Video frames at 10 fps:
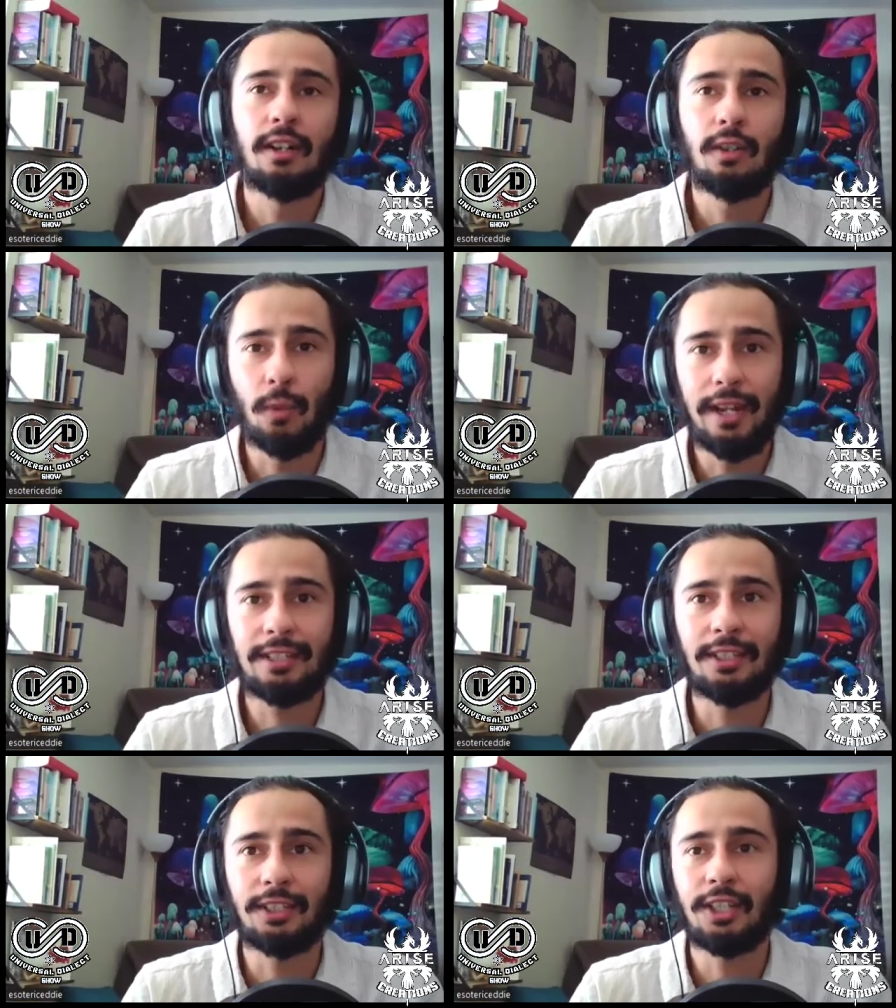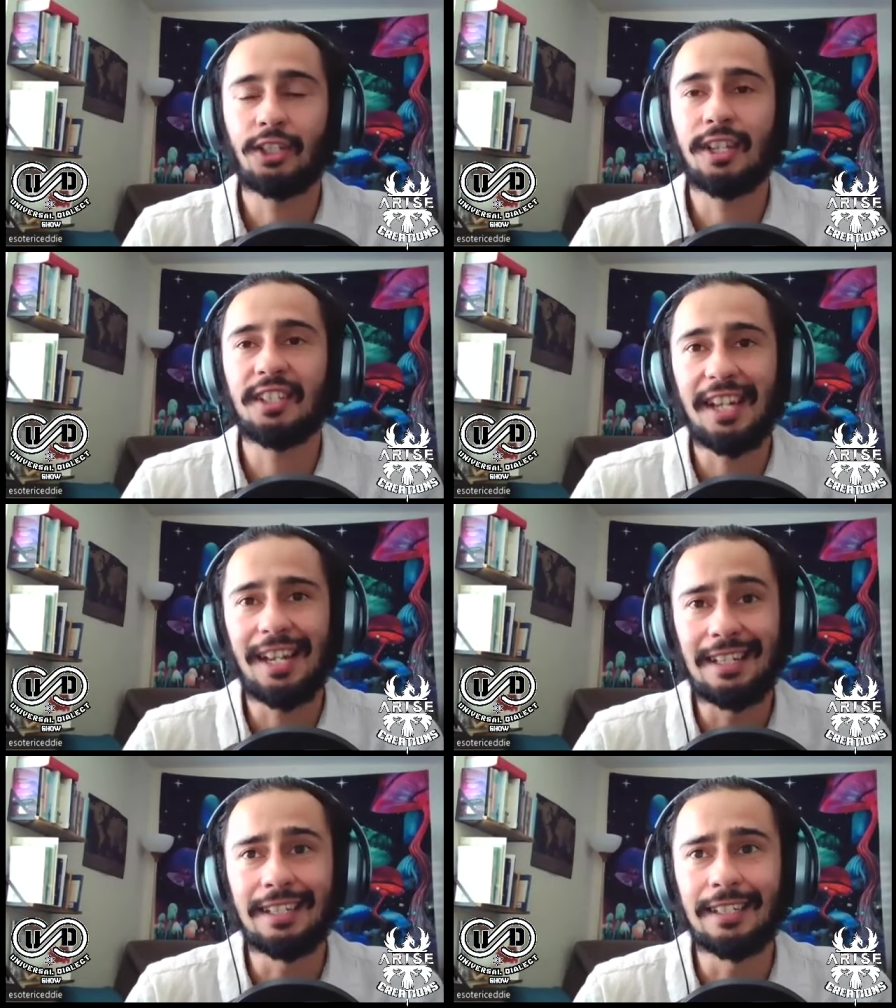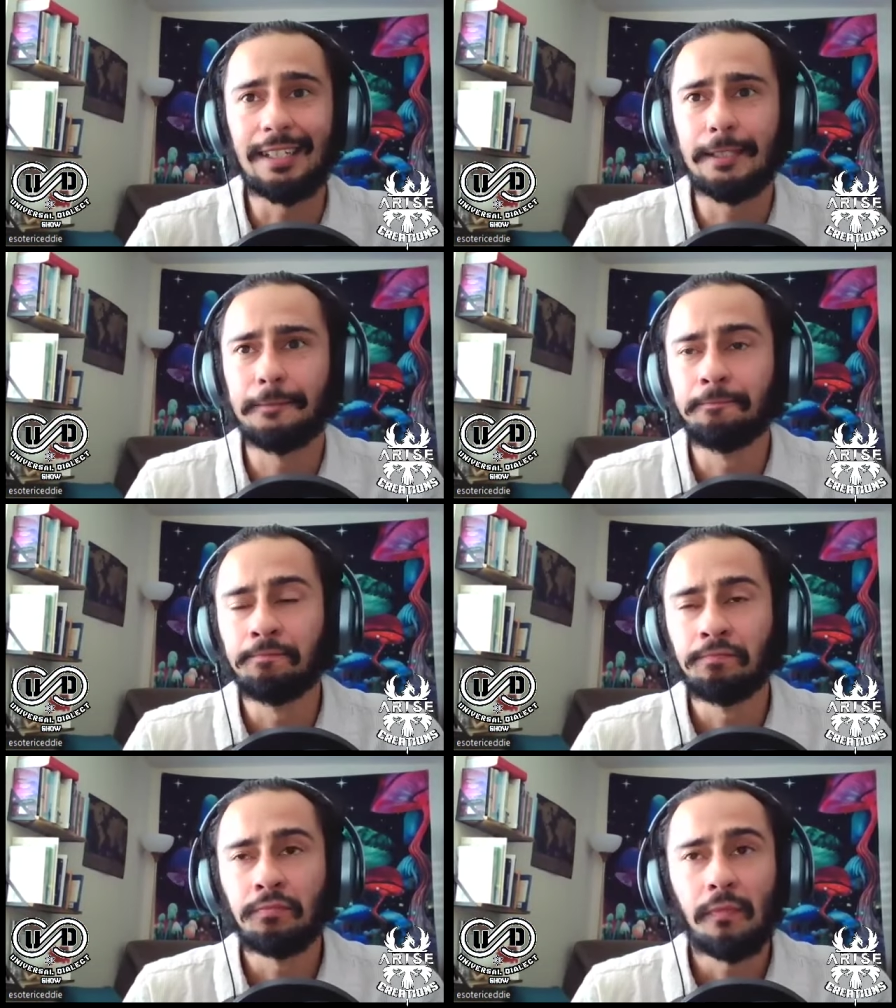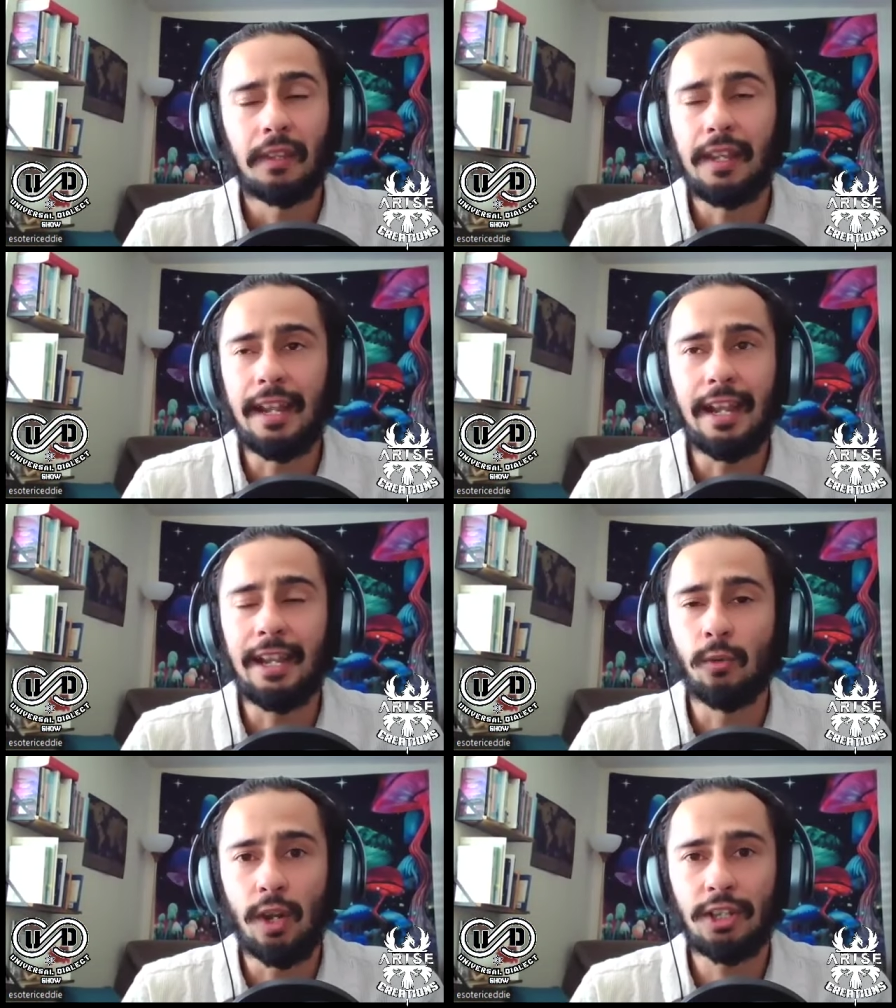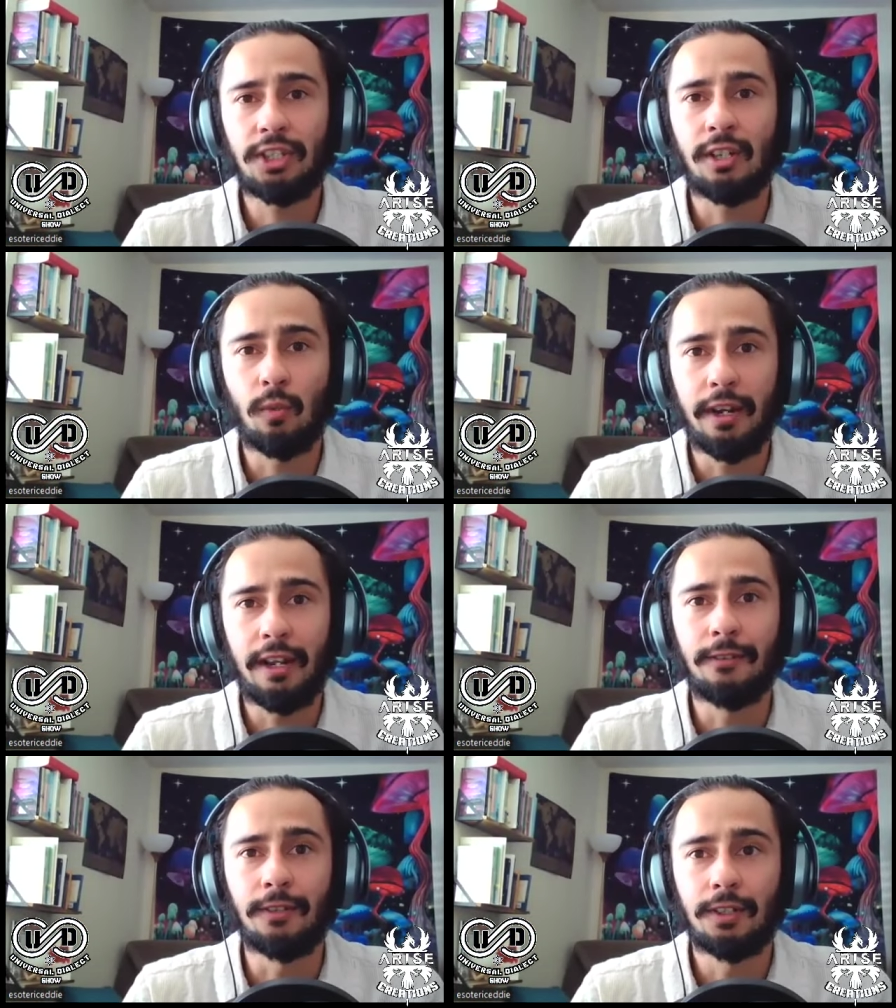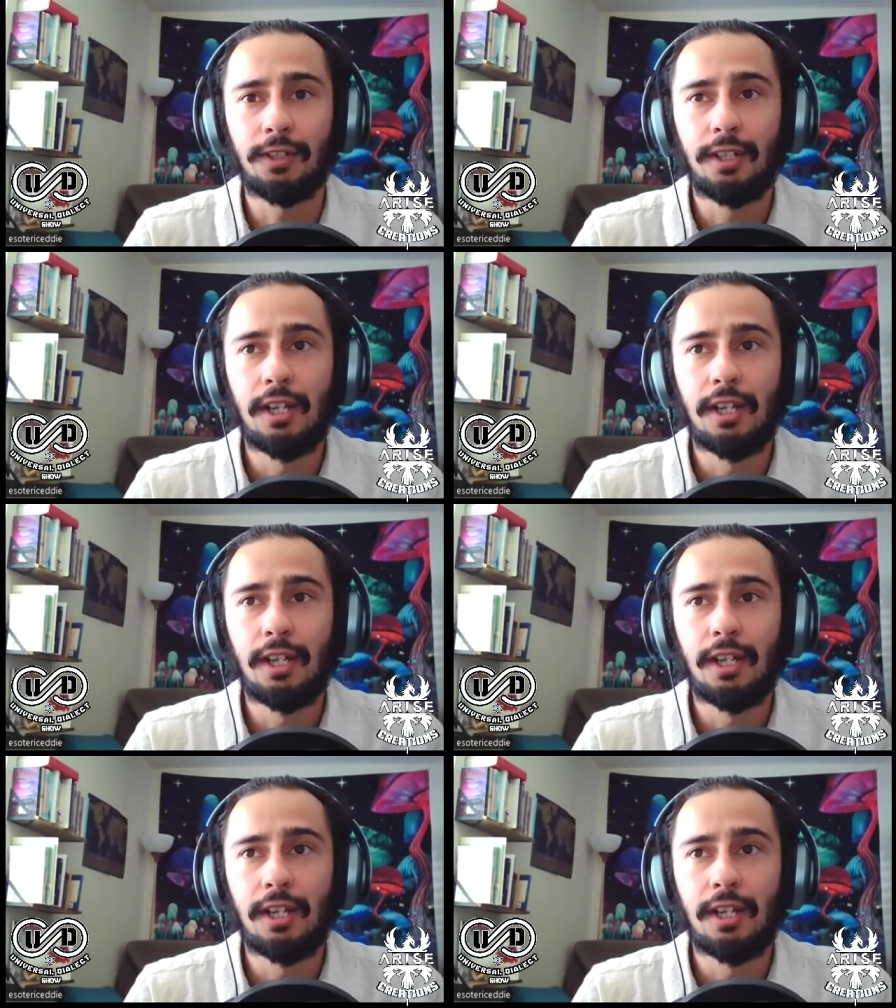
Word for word: races, such as India and, and Russia and whatever.